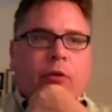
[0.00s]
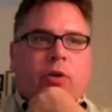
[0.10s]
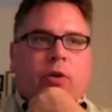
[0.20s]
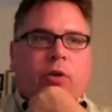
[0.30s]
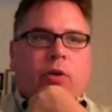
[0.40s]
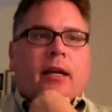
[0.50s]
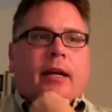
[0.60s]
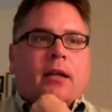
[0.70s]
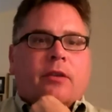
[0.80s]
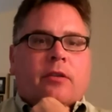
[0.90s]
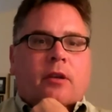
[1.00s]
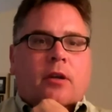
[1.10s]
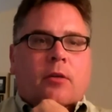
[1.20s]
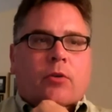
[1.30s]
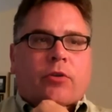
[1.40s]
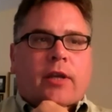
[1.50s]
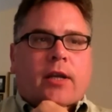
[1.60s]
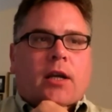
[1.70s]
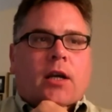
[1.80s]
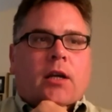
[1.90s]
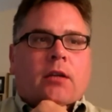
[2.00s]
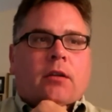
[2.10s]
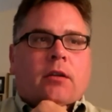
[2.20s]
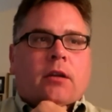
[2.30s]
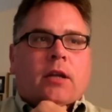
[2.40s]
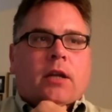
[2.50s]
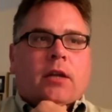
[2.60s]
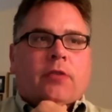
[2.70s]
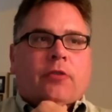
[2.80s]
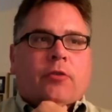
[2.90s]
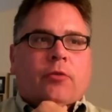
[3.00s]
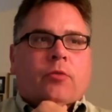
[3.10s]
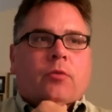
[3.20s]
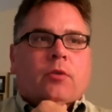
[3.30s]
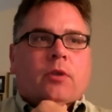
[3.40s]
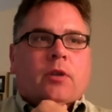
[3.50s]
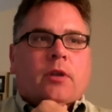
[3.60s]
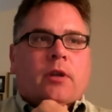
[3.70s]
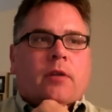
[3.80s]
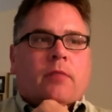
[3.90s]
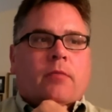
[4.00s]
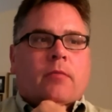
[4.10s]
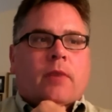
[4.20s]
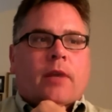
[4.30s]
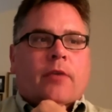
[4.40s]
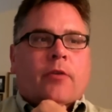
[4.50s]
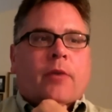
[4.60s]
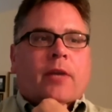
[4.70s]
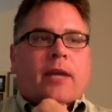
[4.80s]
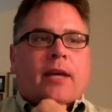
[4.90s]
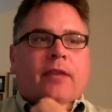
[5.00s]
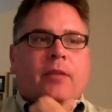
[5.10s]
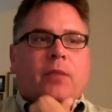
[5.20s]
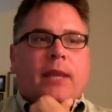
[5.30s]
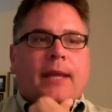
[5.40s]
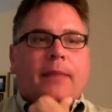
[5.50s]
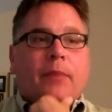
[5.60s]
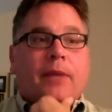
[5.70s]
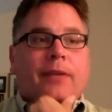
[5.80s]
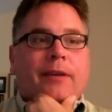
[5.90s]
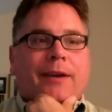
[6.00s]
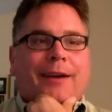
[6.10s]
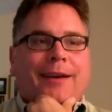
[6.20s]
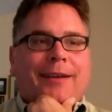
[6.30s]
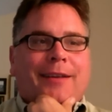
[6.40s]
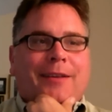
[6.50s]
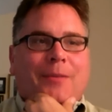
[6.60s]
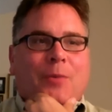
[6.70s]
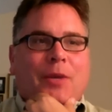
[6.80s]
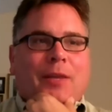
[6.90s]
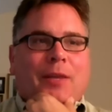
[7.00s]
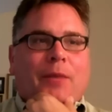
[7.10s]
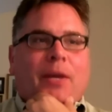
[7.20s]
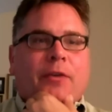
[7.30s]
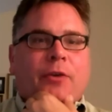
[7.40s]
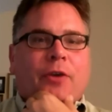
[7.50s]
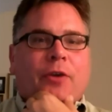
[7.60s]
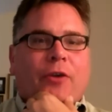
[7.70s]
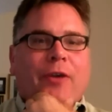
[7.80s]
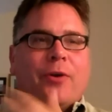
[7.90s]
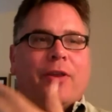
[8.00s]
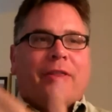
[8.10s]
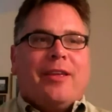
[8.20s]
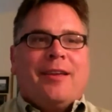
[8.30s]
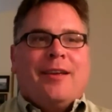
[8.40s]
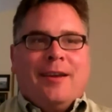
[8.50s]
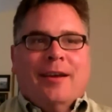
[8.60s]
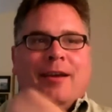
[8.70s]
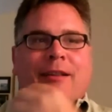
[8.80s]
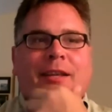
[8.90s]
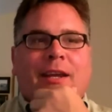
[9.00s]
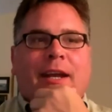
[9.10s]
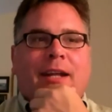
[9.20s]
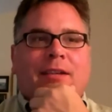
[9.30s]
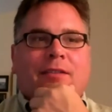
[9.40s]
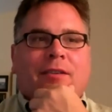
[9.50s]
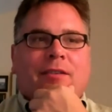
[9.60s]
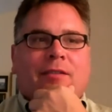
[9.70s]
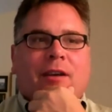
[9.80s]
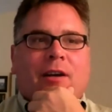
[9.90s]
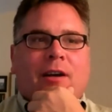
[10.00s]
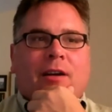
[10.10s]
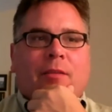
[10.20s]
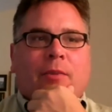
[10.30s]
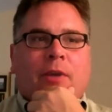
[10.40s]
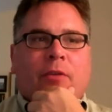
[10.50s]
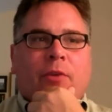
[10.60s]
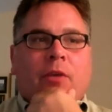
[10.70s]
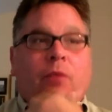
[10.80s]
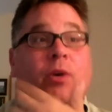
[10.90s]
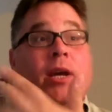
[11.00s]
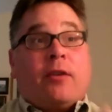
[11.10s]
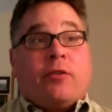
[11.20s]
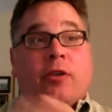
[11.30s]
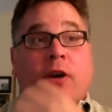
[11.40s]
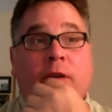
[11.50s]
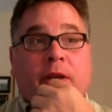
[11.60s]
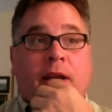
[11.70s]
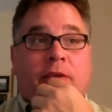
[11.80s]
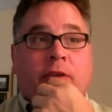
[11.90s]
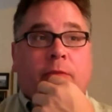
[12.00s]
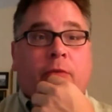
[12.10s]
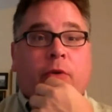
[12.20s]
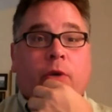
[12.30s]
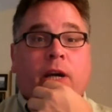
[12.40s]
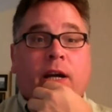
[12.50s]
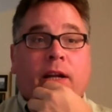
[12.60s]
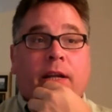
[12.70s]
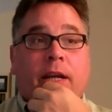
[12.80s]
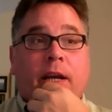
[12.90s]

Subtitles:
with that analysis 100% on the issue. I don't know about casting blame, but I get the point. But I do agree with the analysis because we actually talked about that just before we got on the